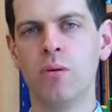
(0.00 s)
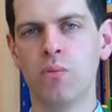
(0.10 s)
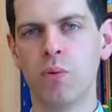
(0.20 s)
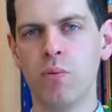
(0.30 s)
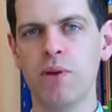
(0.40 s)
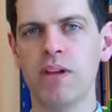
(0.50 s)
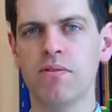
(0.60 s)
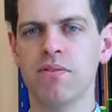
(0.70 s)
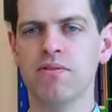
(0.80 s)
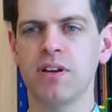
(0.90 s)
When we're
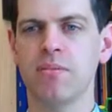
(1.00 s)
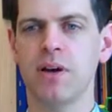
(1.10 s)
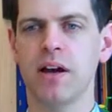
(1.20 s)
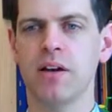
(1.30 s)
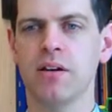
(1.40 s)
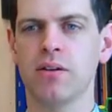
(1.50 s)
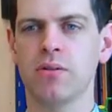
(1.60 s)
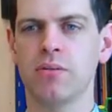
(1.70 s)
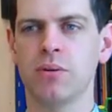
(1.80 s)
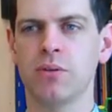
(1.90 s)
giving feedback,
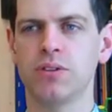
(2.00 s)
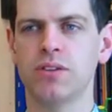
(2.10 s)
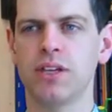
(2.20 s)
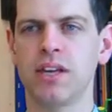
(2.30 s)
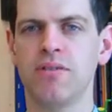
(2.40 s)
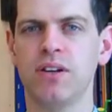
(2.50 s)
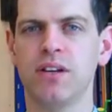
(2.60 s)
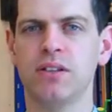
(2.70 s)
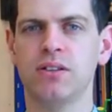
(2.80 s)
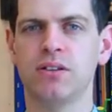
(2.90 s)
we want to give
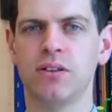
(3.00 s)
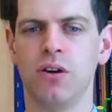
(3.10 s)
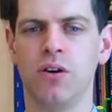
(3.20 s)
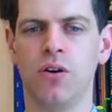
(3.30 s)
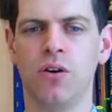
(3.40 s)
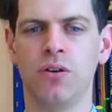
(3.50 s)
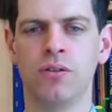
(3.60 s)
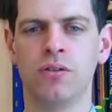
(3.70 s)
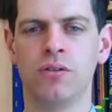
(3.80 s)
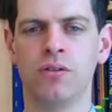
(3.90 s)
it on